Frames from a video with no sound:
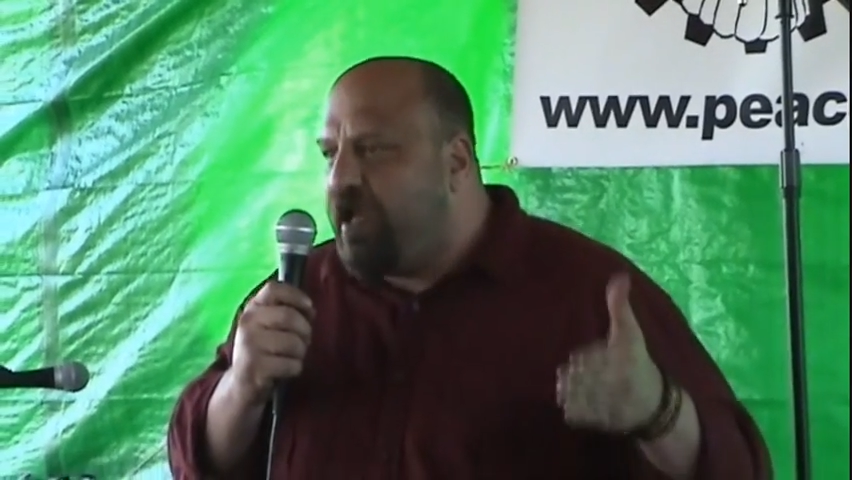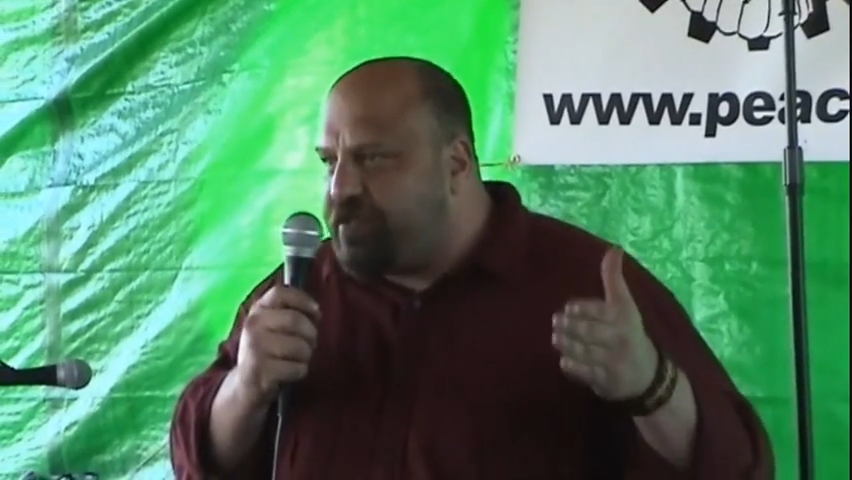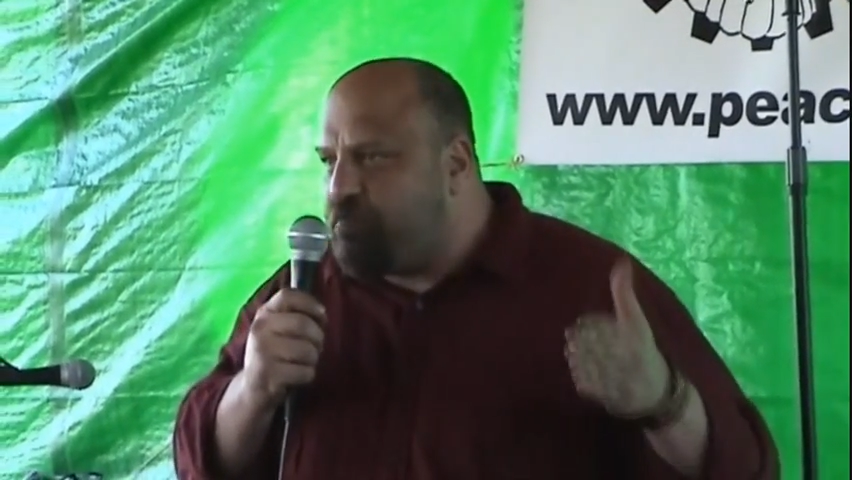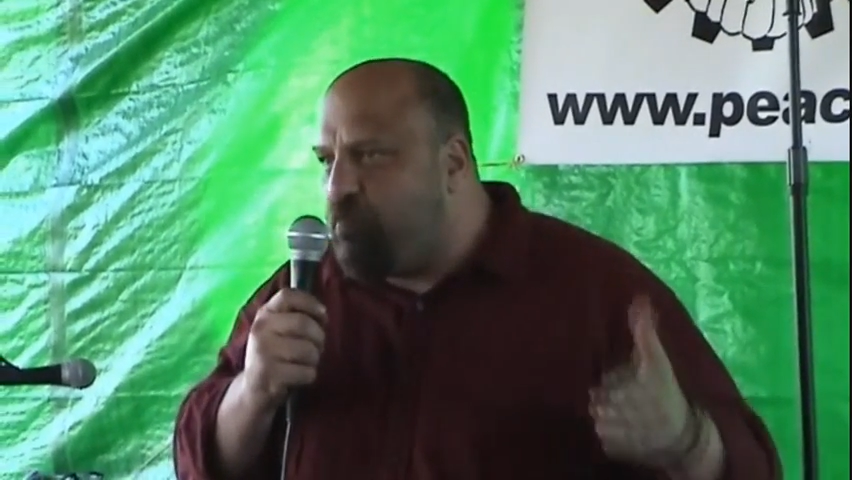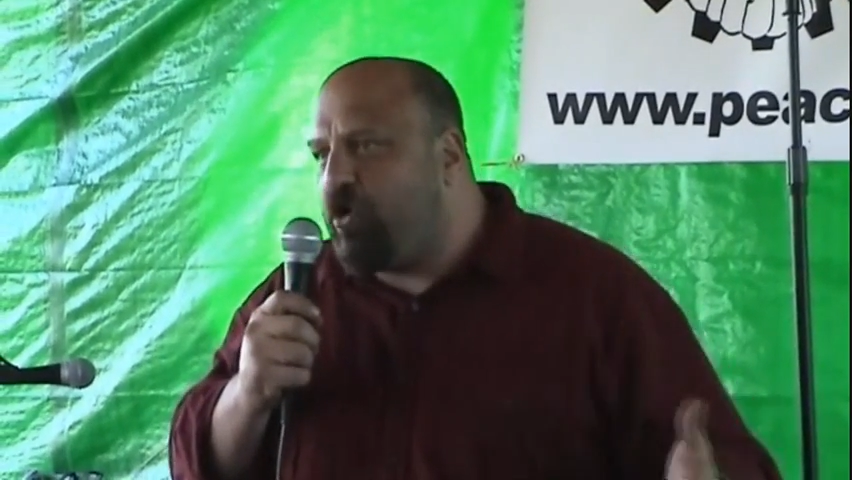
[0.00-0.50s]

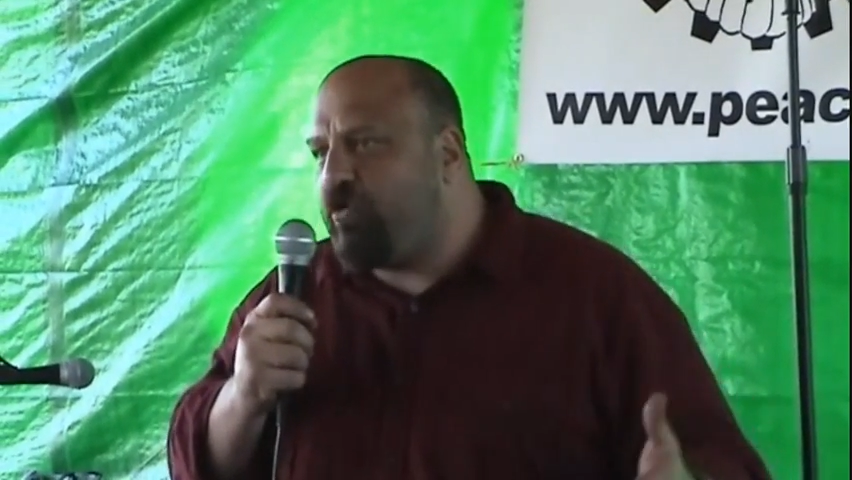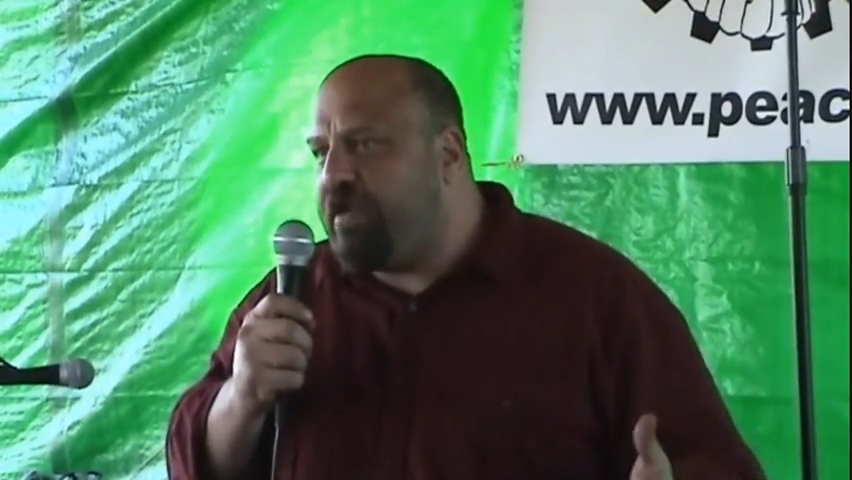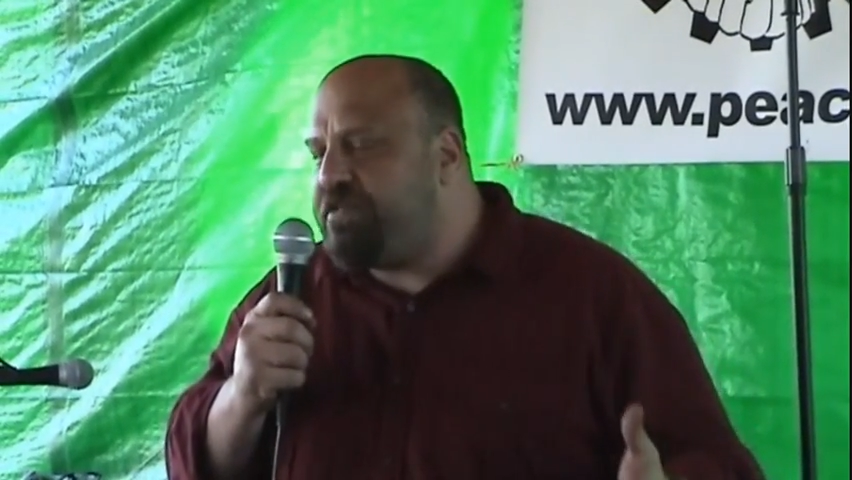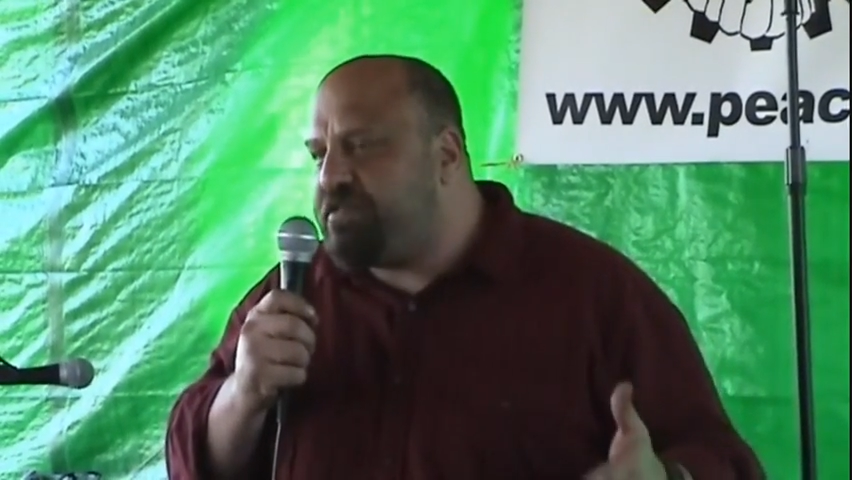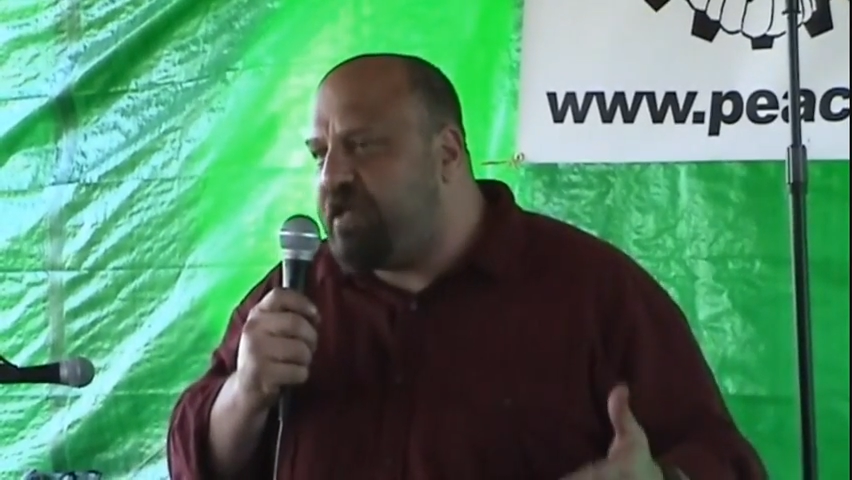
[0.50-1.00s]
as
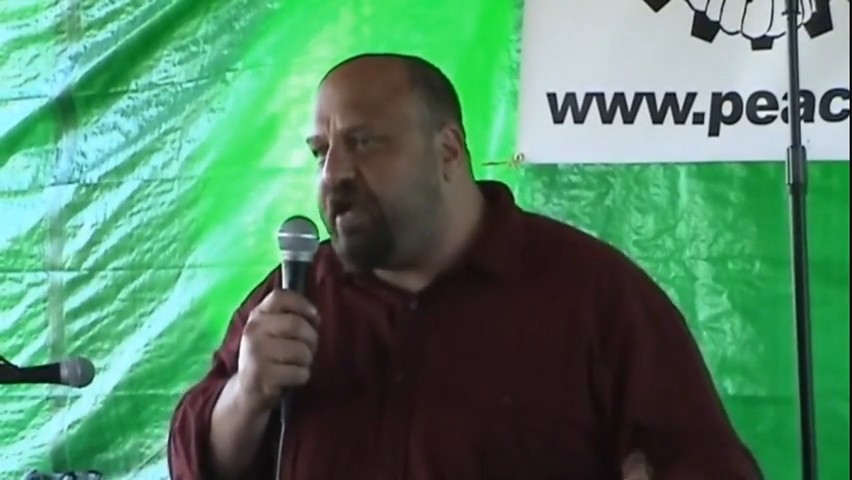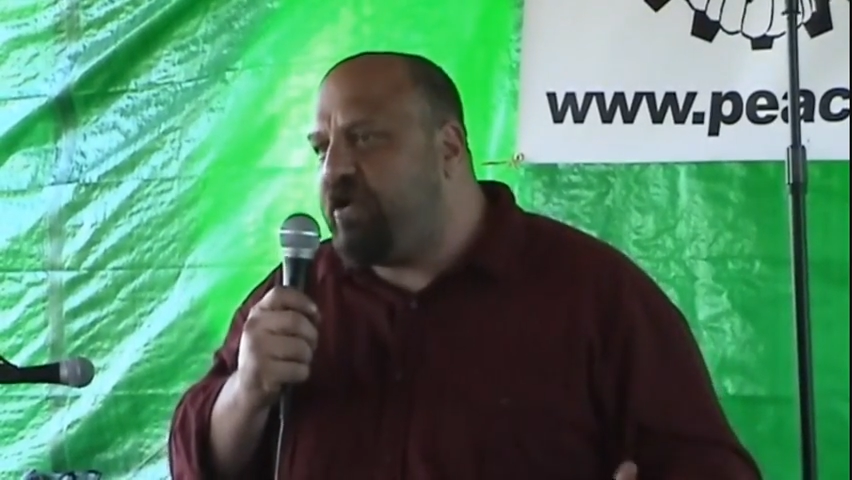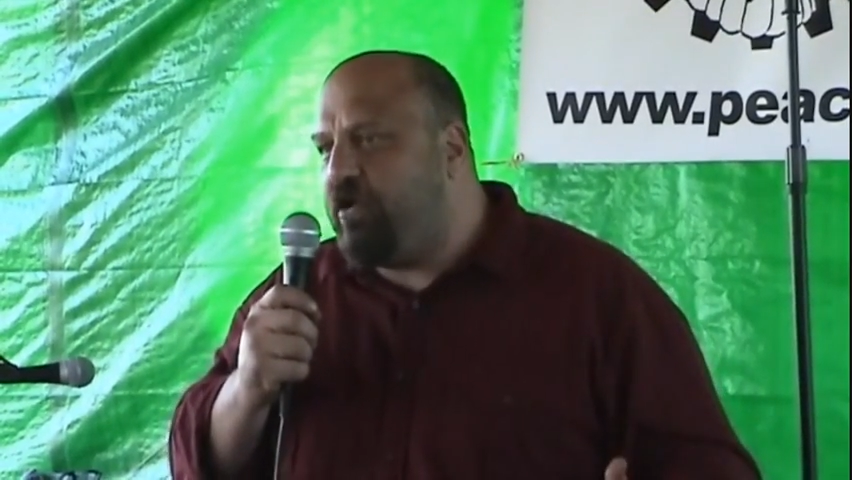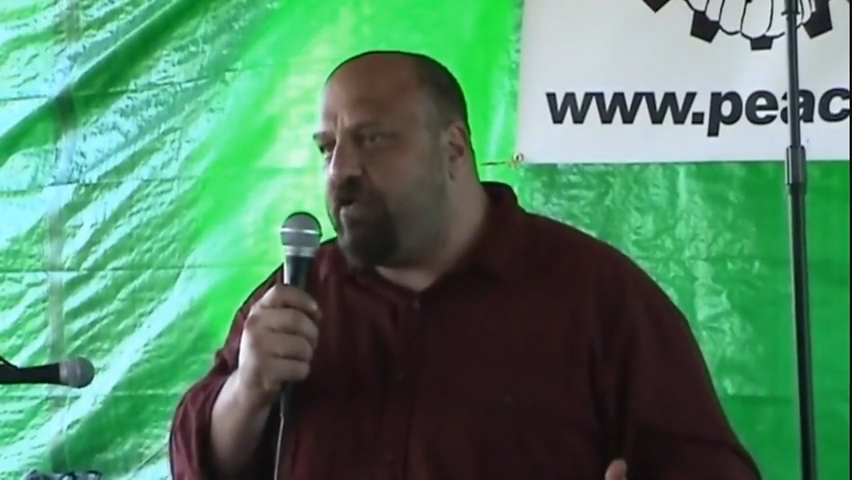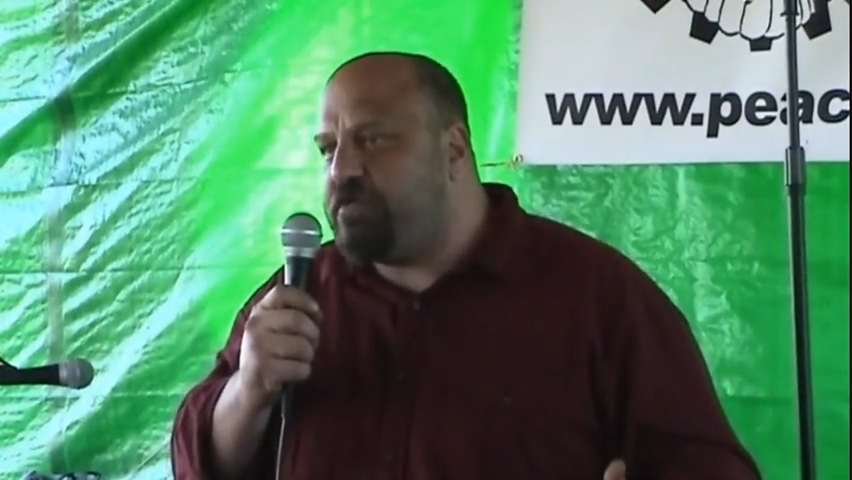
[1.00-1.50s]
murdering
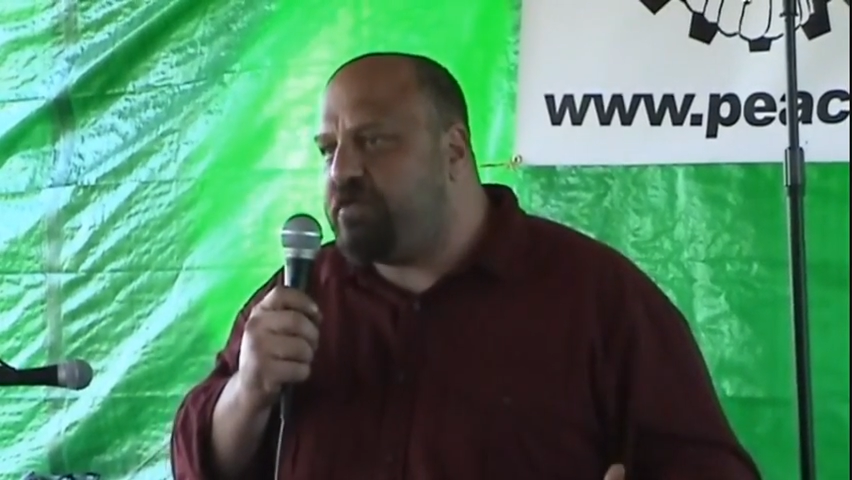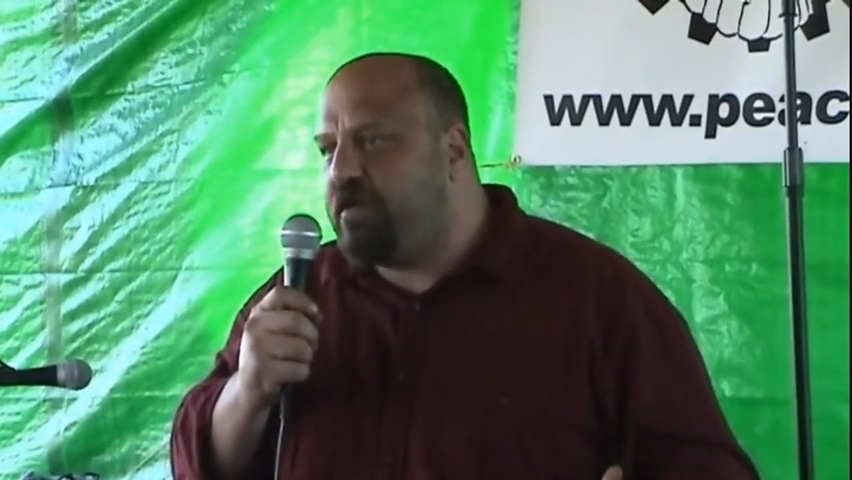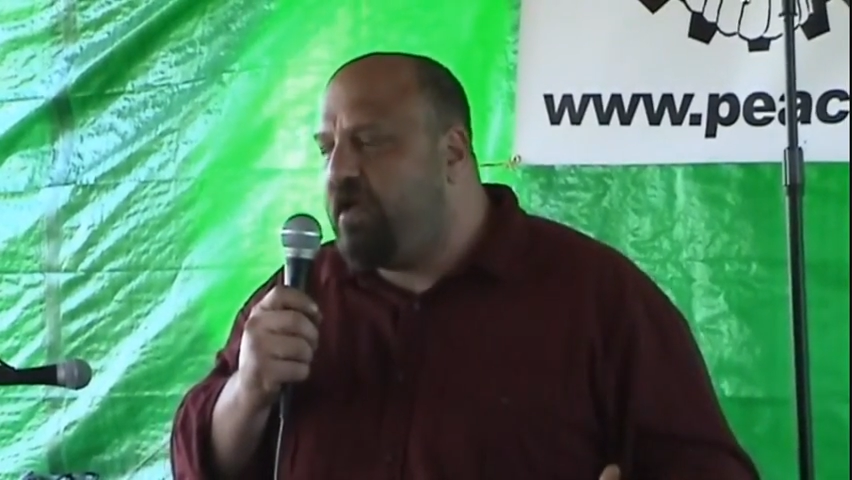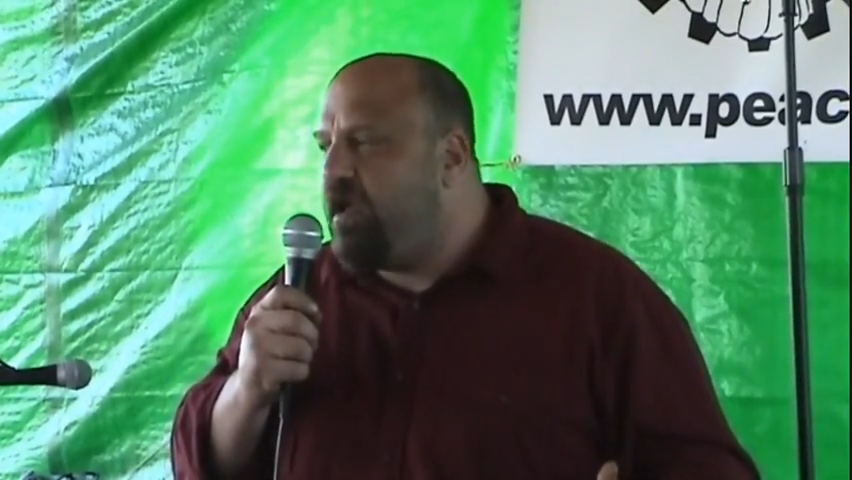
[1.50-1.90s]
psychos.